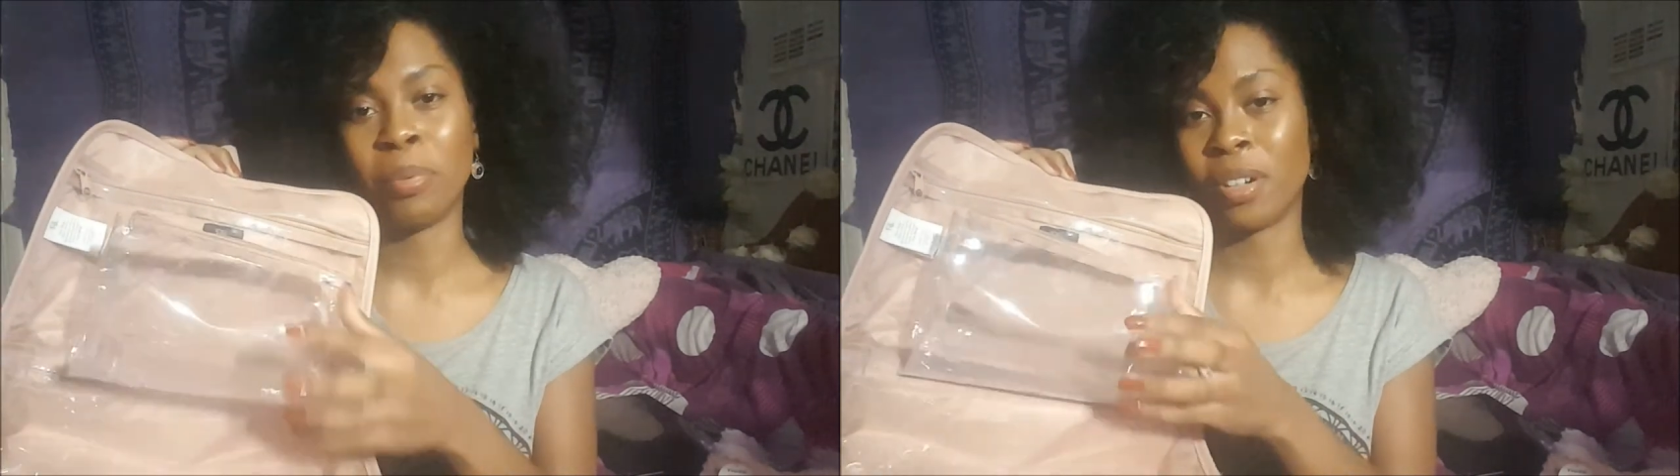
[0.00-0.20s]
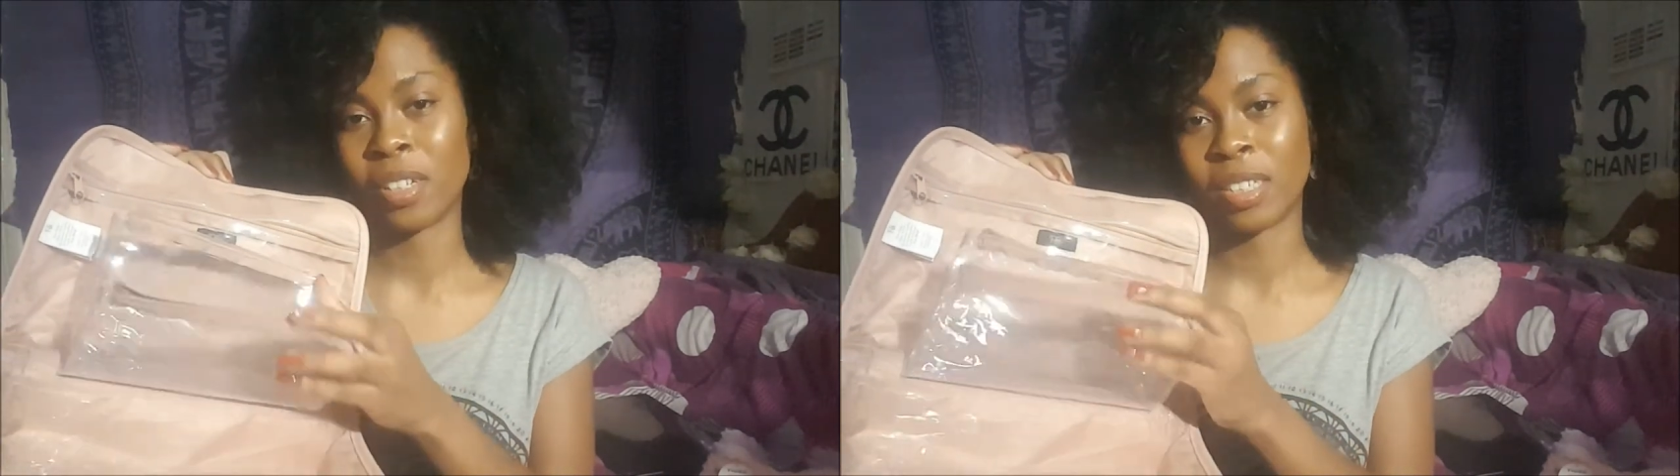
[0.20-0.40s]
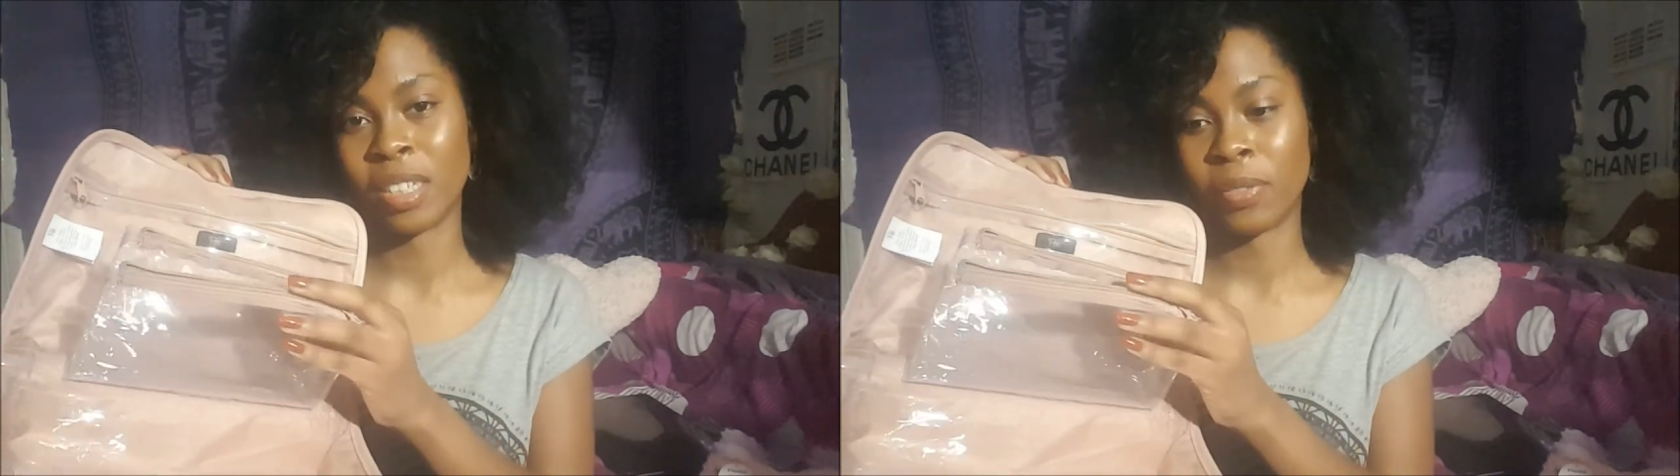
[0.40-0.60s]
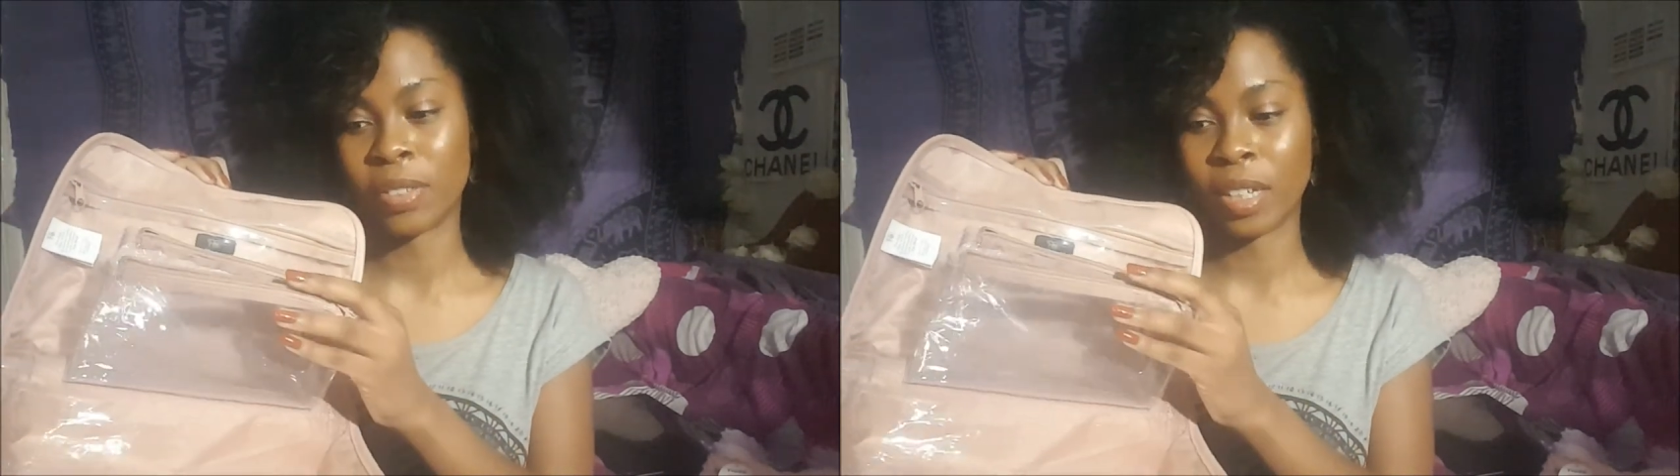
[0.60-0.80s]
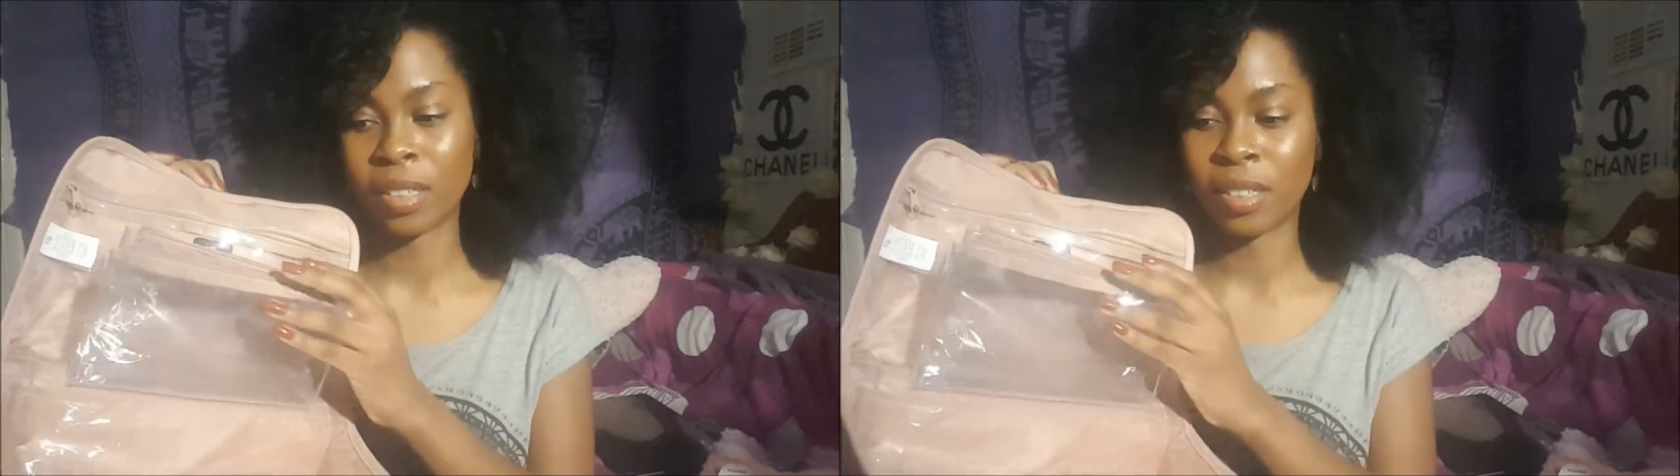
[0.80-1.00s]
products in another
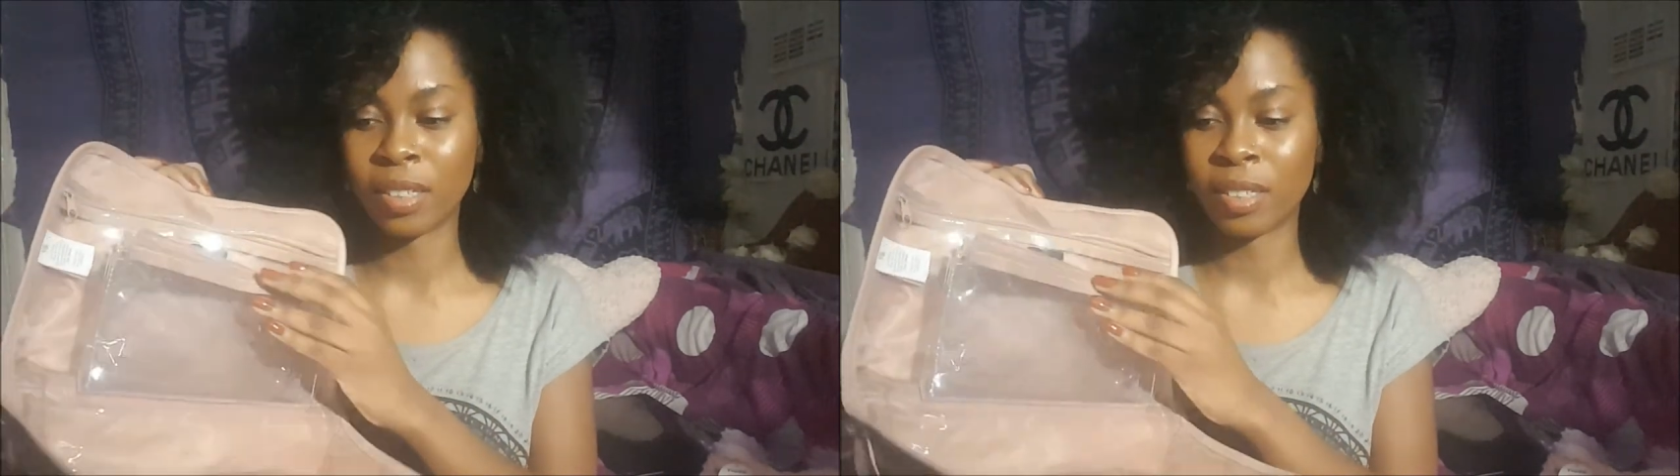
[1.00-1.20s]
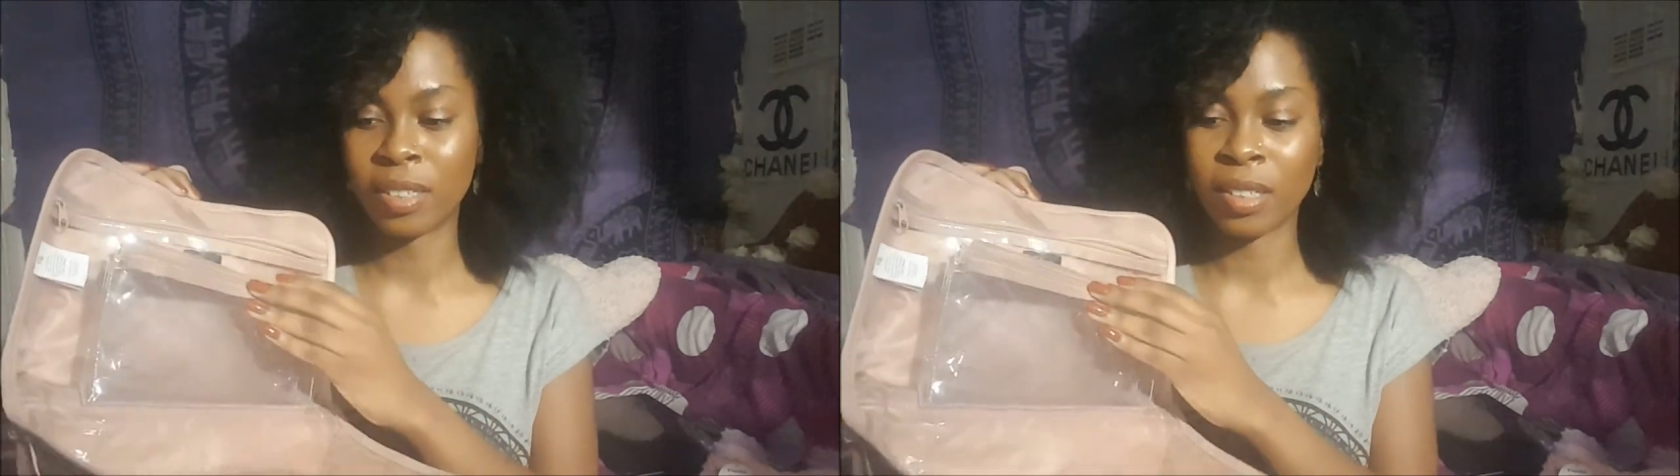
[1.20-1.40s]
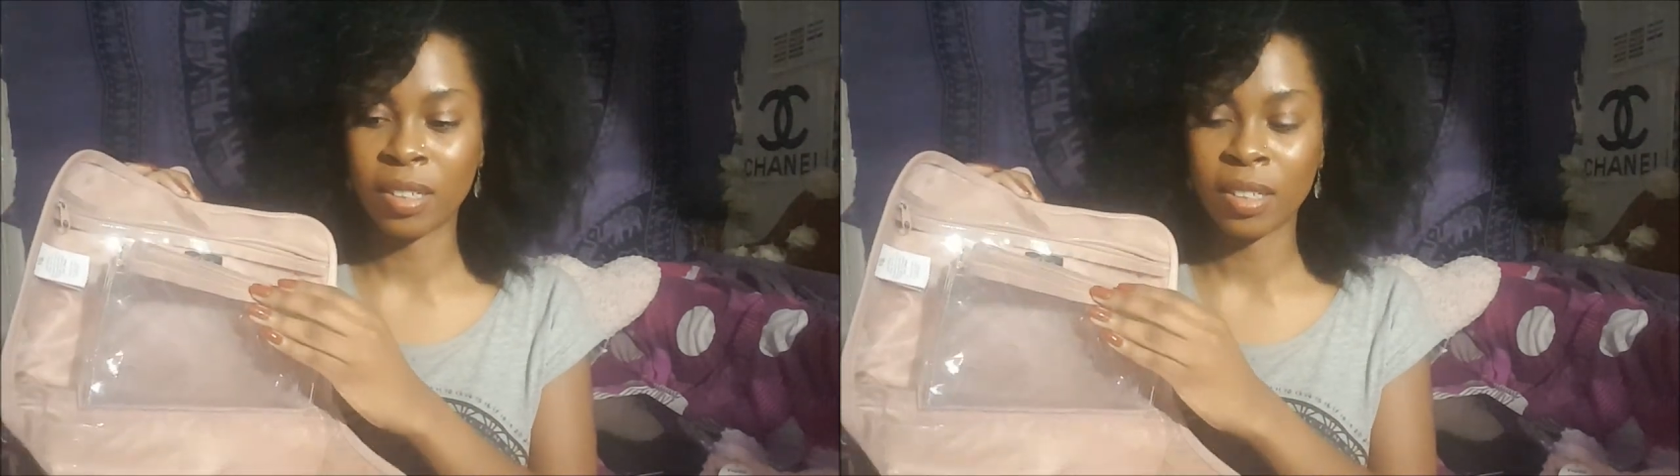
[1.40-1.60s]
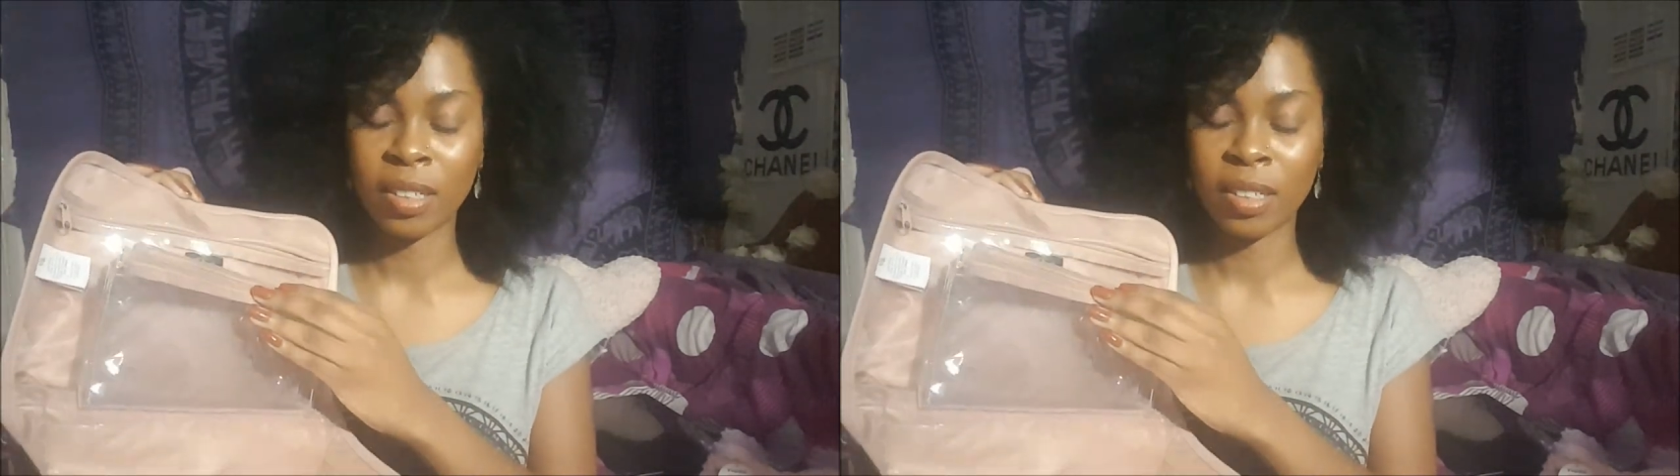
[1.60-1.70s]
section.